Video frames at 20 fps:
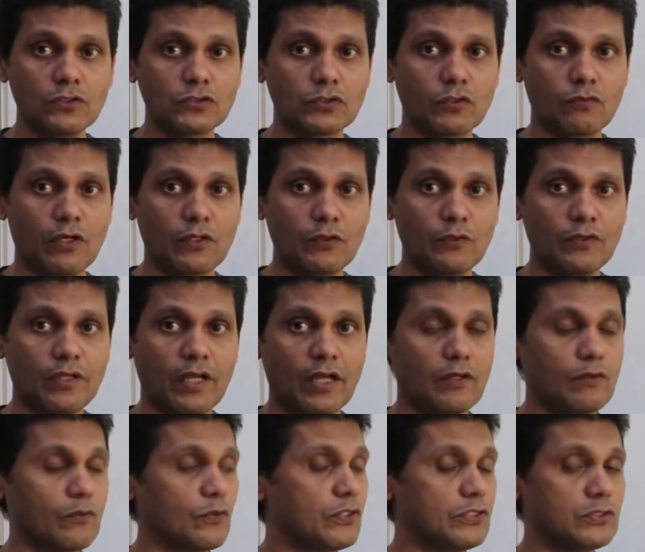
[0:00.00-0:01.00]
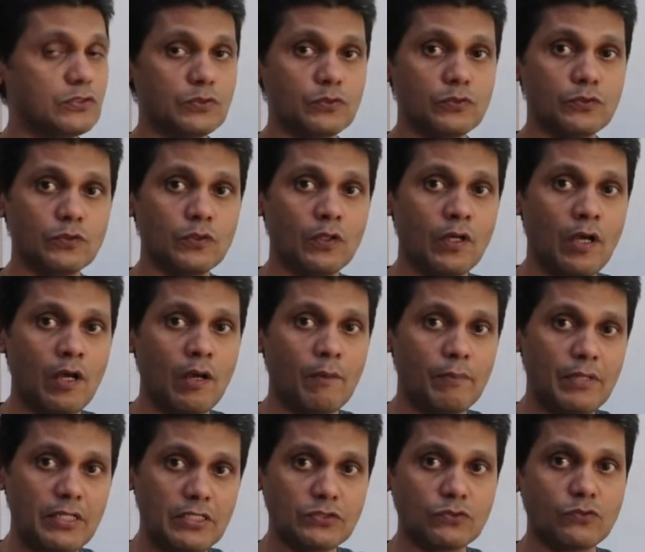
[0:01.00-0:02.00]
So what you can do is you
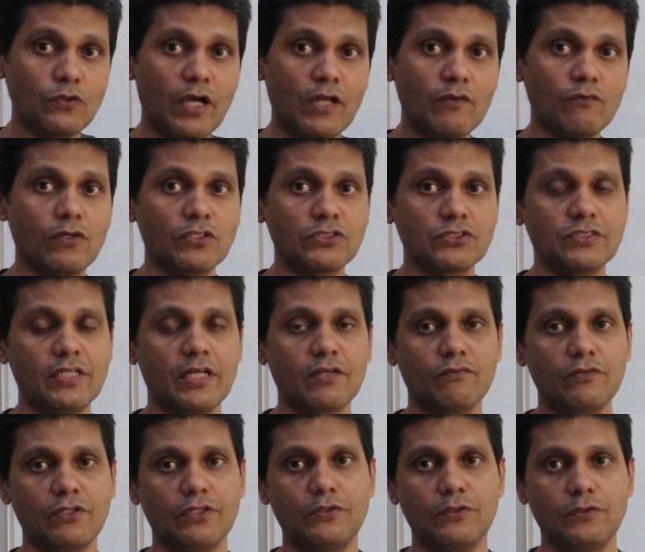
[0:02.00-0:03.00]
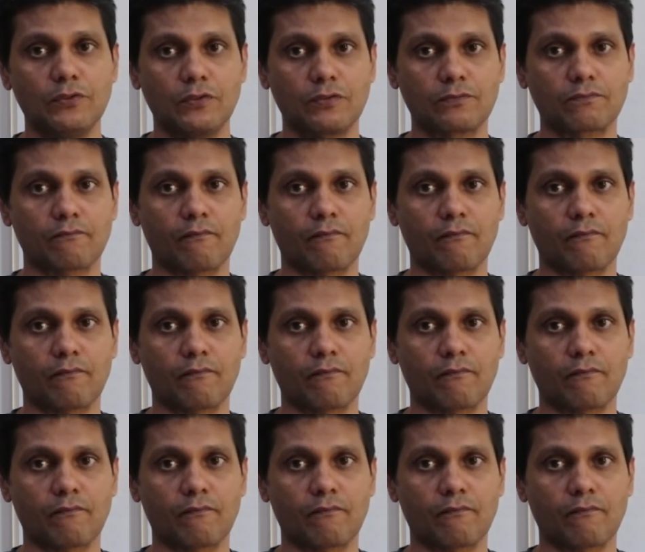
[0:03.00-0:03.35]
please go and watch that video.